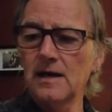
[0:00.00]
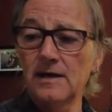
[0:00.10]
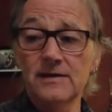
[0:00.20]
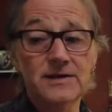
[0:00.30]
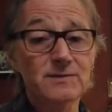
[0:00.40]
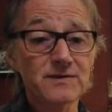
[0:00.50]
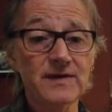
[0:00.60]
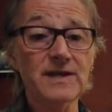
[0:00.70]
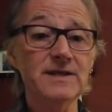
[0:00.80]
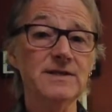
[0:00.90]
This one's
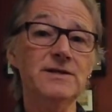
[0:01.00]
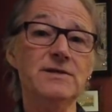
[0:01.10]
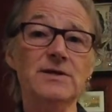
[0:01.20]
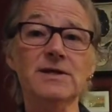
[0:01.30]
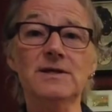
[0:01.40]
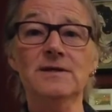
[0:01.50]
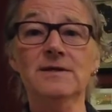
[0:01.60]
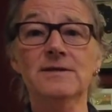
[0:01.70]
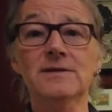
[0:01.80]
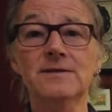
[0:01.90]
very easy to drink
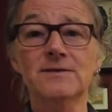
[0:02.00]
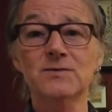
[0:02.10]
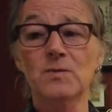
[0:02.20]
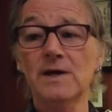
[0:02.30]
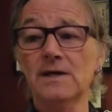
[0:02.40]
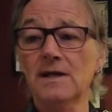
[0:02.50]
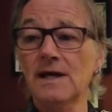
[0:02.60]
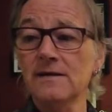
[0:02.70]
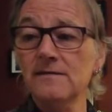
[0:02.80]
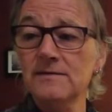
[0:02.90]
as well.
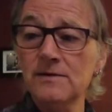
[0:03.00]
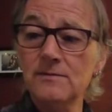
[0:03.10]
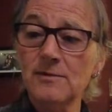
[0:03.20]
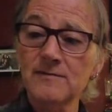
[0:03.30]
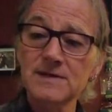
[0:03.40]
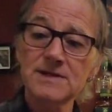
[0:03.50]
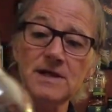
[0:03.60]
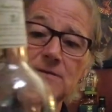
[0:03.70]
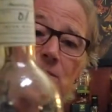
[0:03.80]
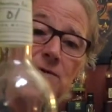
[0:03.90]
I've been
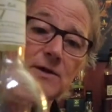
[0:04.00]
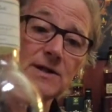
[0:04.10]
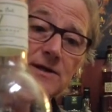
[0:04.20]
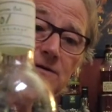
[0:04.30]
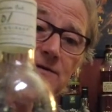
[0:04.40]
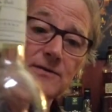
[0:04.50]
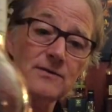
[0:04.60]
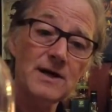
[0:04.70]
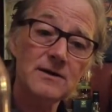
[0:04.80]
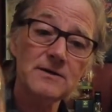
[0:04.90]
staying well clear of it, though.
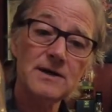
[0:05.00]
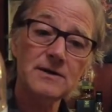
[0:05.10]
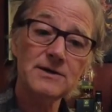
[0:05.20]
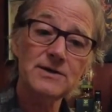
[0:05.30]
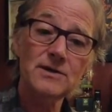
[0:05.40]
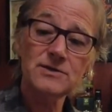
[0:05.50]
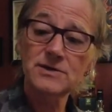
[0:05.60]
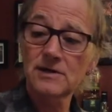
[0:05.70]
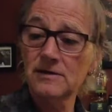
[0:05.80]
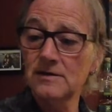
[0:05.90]
I hardly touched
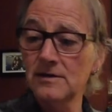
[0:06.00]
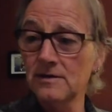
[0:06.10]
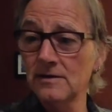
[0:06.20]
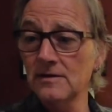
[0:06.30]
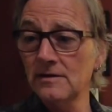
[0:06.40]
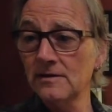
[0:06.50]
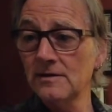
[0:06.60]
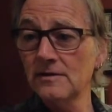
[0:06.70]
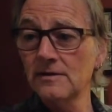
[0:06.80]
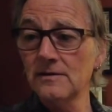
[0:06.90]
it. You
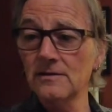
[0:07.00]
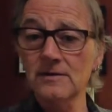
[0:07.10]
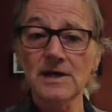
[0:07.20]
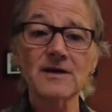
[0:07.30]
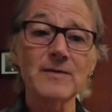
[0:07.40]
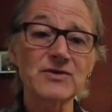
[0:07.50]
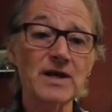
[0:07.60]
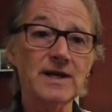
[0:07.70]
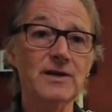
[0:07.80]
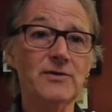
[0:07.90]
know, I think I've been trying
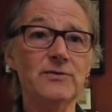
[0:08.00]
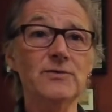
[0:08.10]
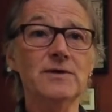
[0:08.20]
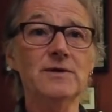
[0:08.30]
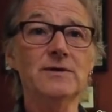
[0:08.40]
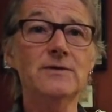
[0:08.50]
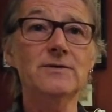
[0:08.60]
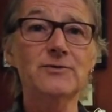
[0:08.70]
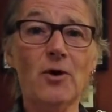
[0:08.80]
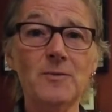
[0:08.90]
to get through the
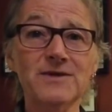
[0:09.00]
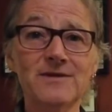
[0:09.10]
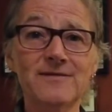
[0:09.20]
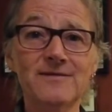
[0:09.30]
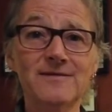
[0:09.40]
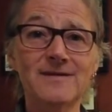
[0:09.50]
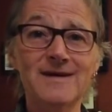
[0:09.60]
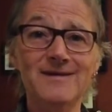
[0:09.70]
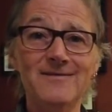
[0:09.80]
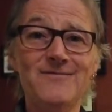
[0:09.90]
Tomatin
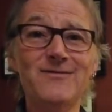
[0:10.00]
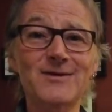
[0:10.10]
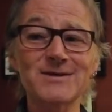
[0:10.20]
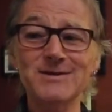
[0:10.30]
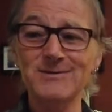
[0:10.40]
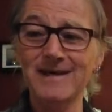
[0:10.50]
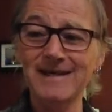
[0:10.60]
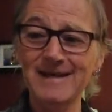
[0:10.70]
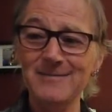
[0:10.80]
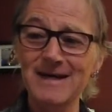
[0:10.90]
first so I
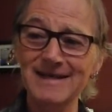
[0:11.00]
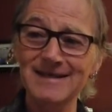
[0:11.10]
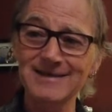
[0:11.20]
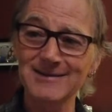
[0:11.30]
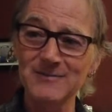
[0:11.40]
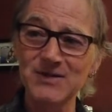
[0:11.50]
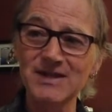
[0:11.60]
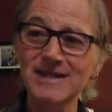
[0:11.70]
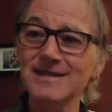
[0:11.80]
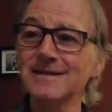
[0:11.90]
can get back to something
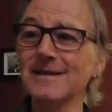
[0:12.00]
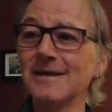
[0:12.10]
decent.